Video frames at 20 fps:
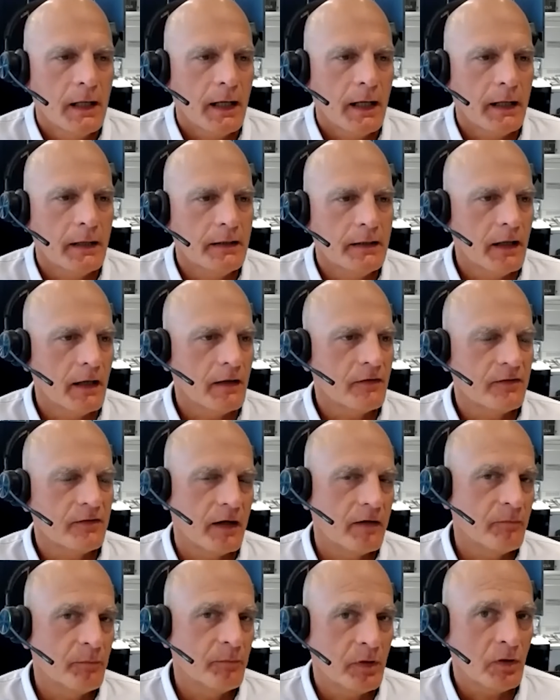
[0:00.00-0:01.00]
And yes,
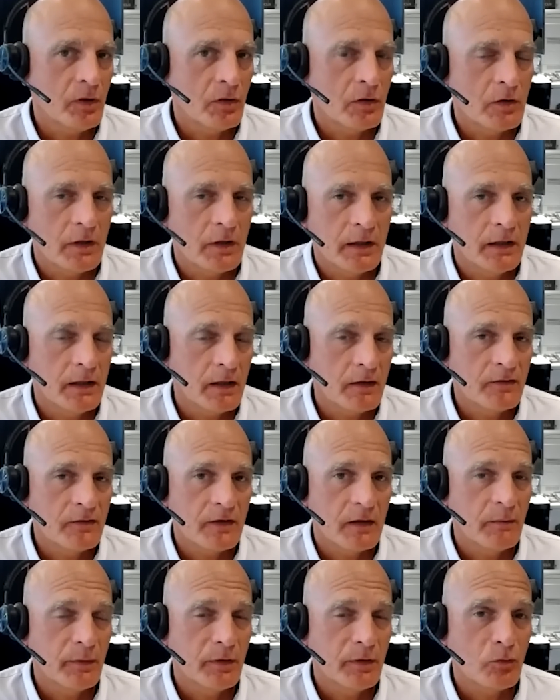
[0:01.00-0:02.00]
I've been early. Yes,
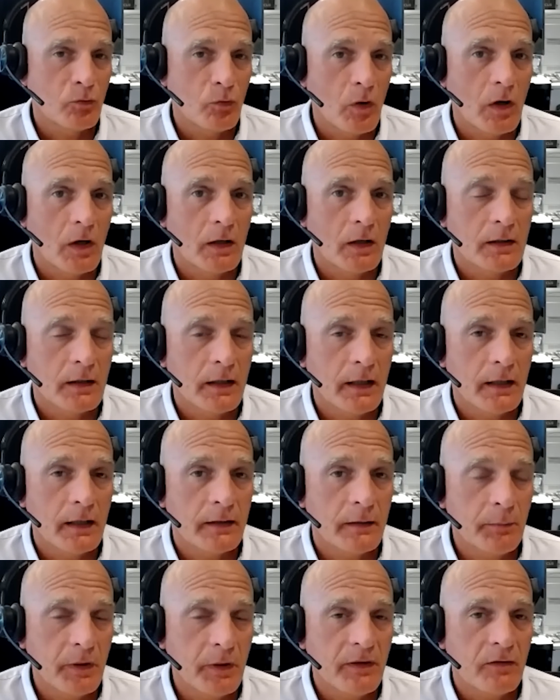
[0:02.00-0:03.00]
I've been wrong
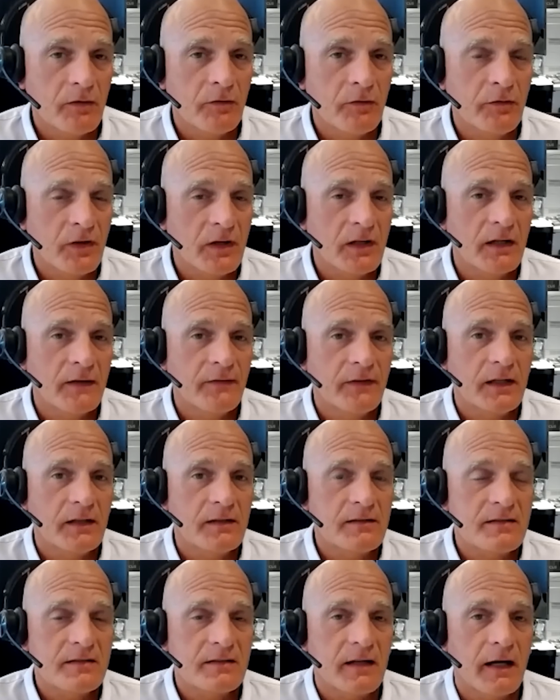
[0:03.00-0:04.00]
lately, but there's
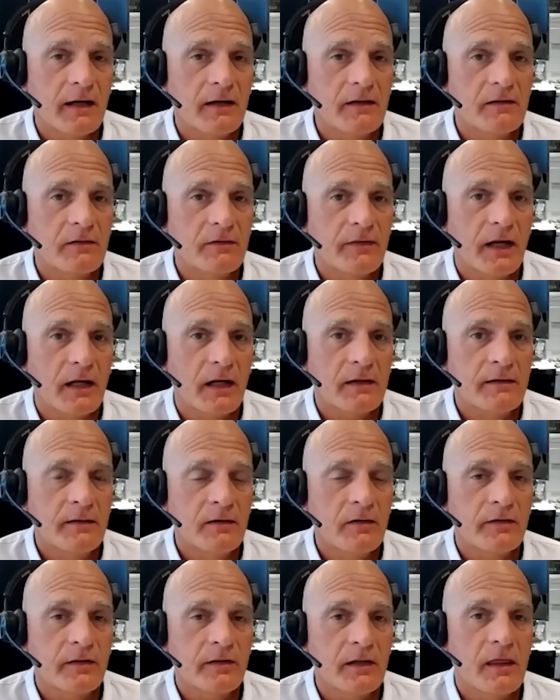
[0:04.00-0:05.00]
significant signs of that
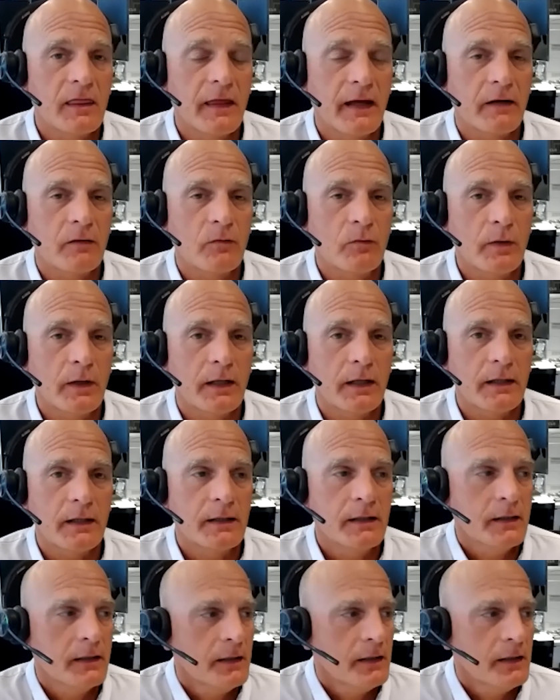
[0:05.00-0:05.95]
tilting that way.